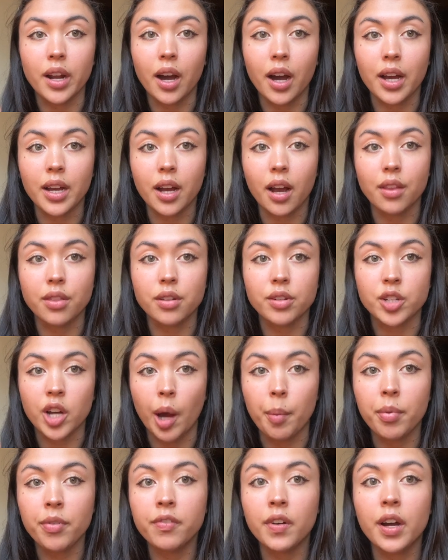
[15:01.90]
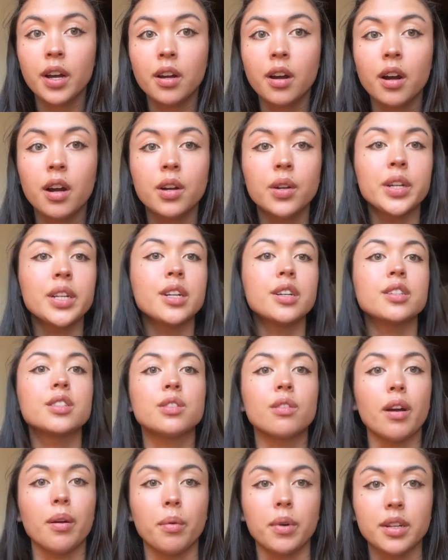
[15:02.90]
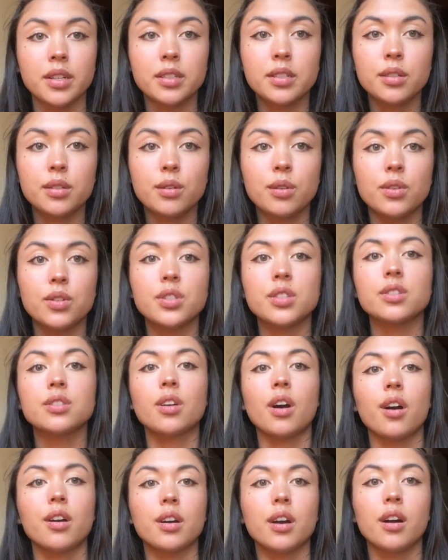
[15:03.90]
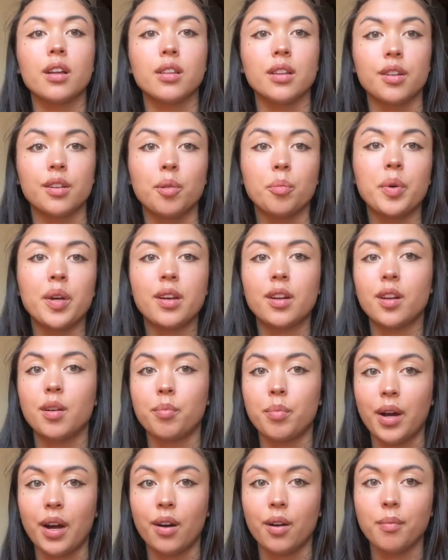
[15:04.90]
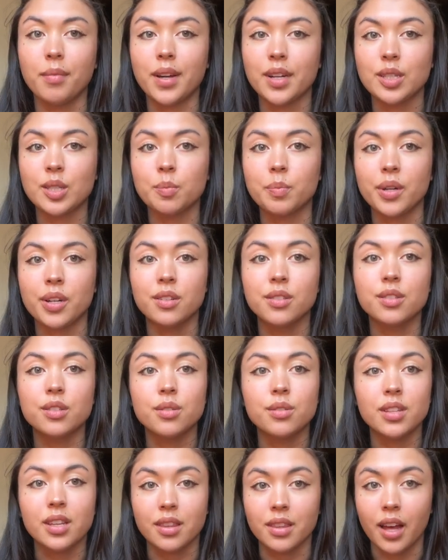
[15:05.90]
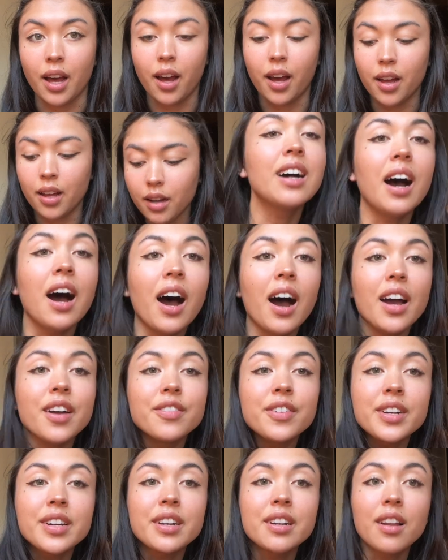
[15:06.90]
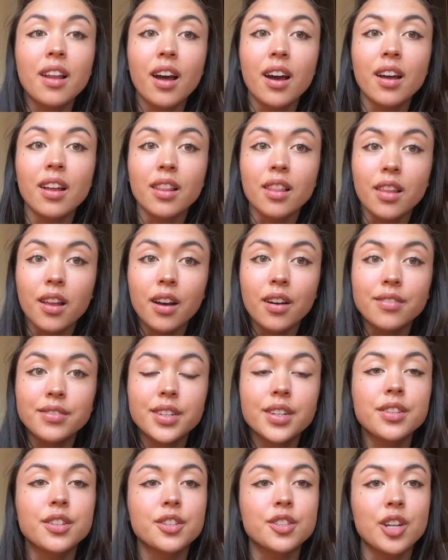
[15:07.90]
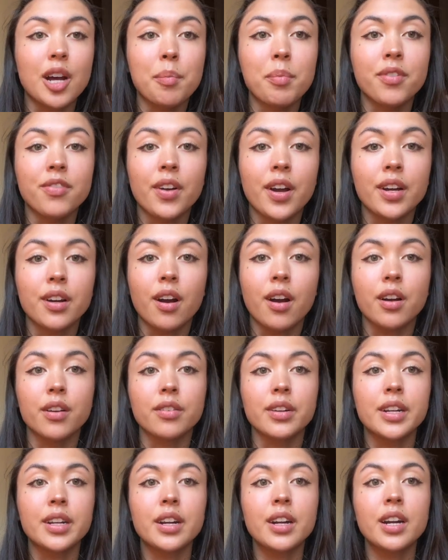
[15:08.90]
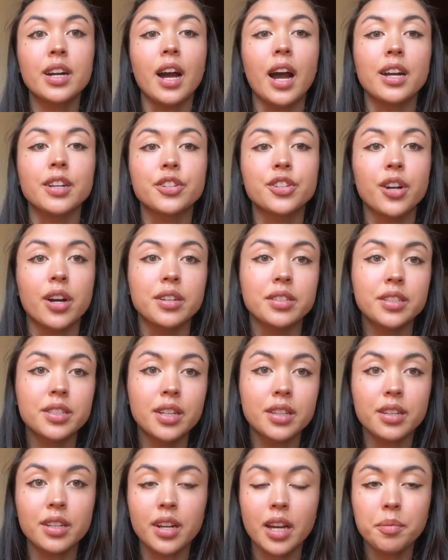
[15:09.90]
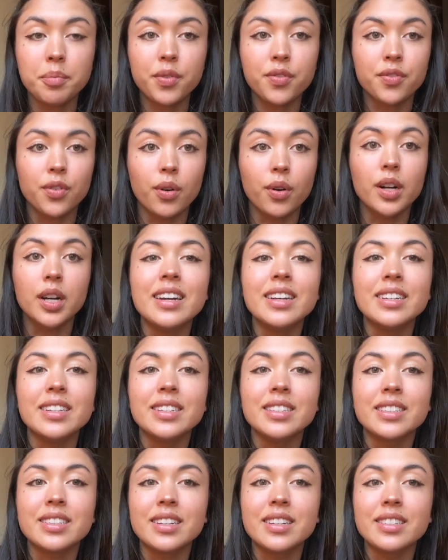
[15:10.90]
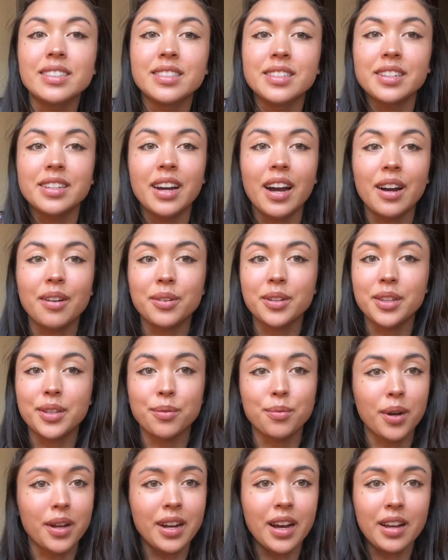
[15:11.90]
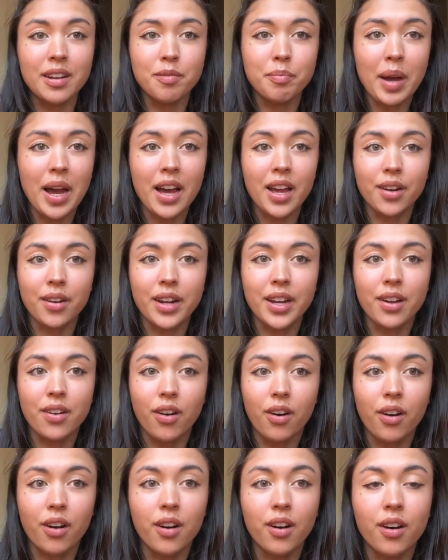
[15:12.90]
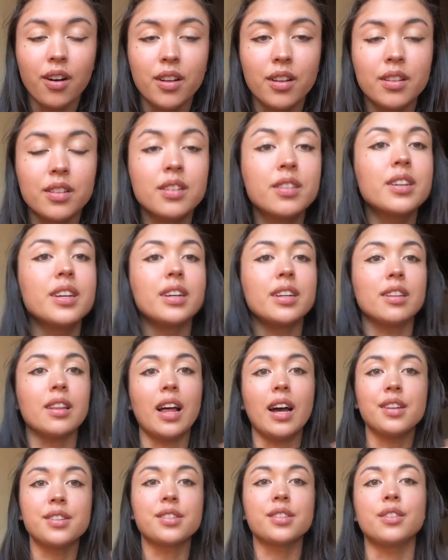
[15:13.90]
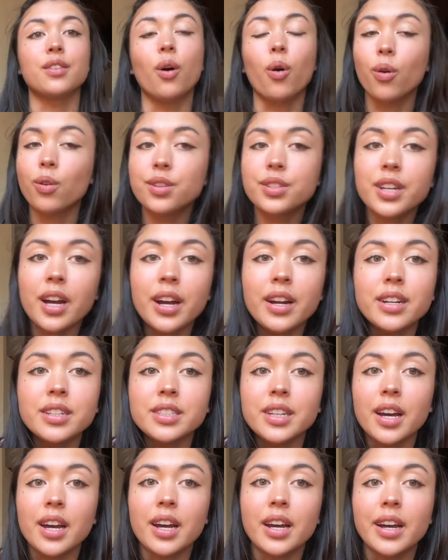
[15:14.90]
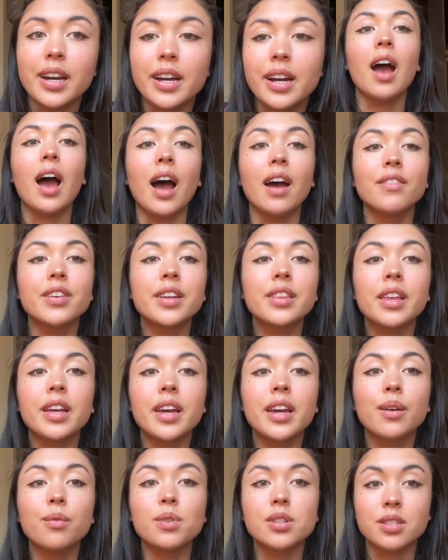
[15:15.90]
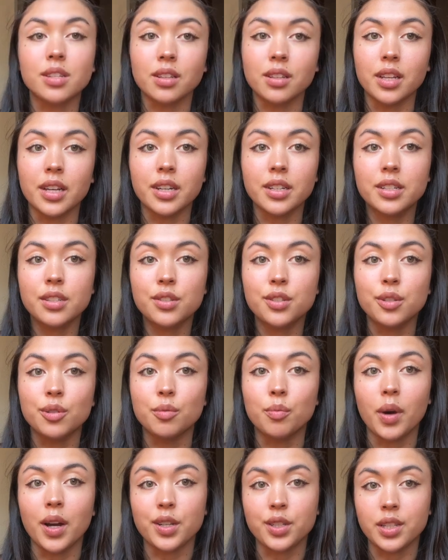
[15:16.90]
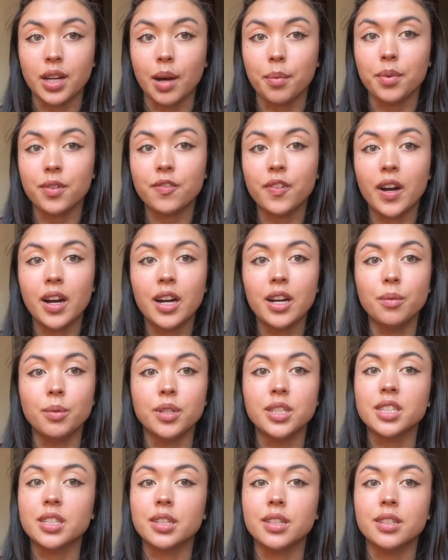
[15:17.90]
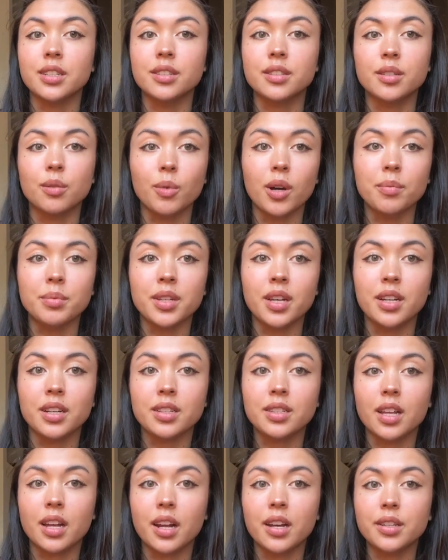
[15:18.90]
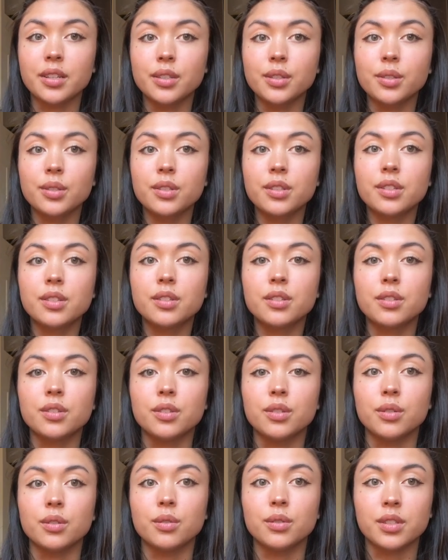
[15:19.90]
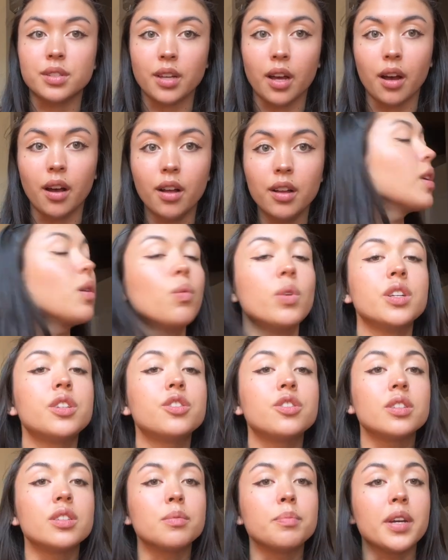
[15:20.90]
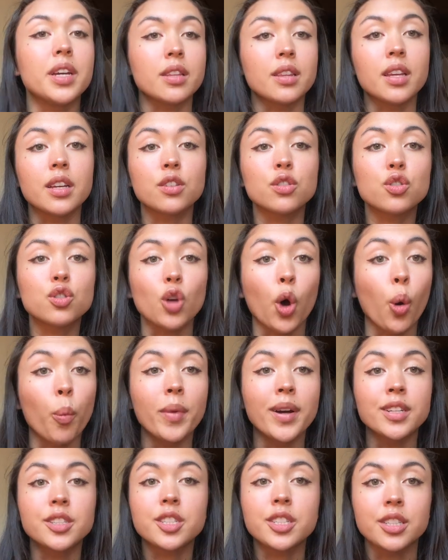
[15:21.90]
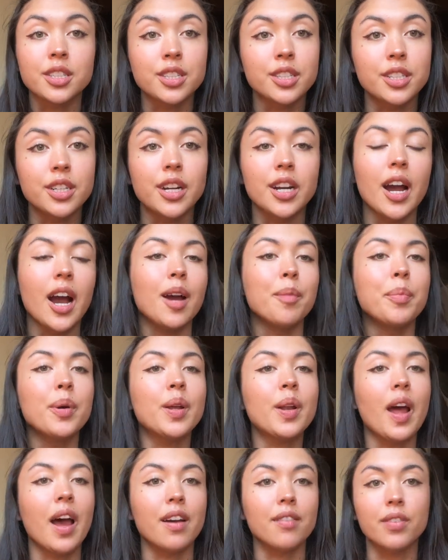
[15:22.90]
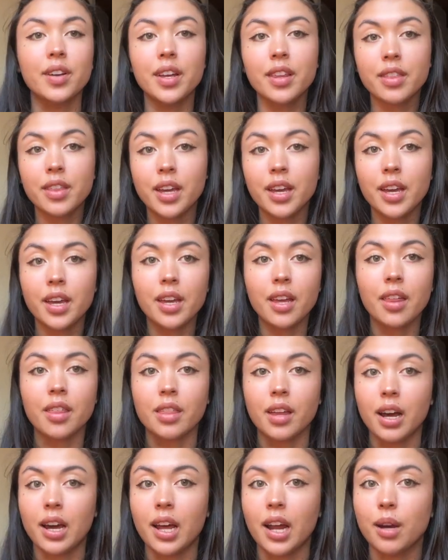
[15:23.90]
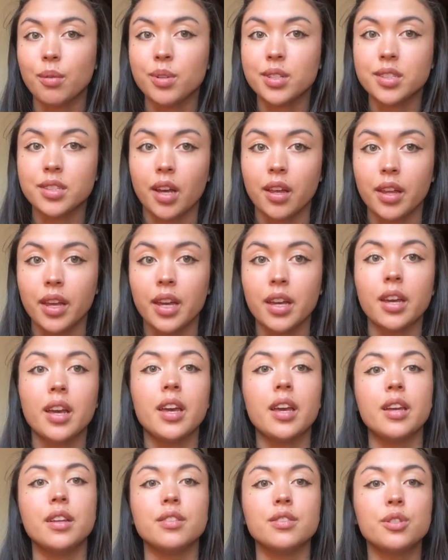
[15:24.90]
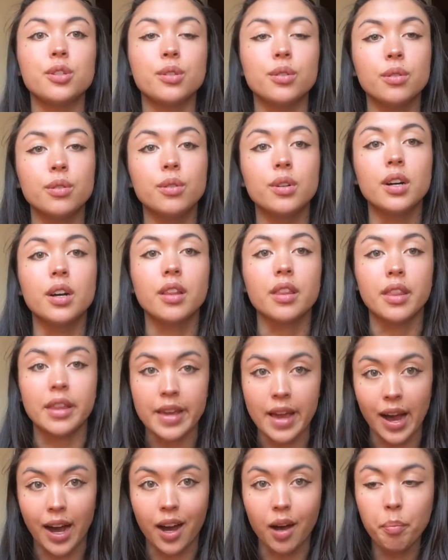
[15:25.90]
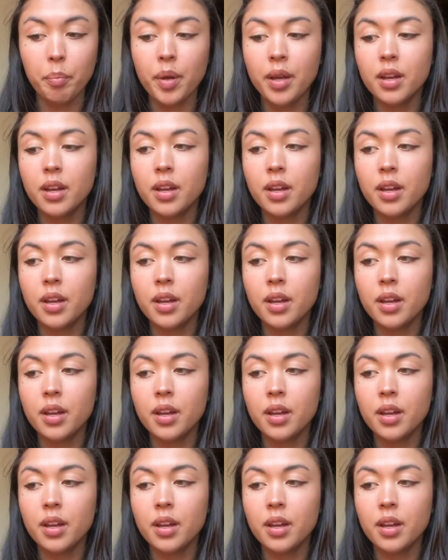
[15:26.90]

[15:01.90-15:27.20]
I got the Shopify card reader, so I wanted to just talk a little bit about my experience using that. I freaking loved the Shopify card reader. I charged it the night before. It did not really run out of battery at all. It lasted the whole entire day. Everything was linked to my Shopify, which is the website that I use to sell, which just made things so much easier. I put everything that I was selling into to the app.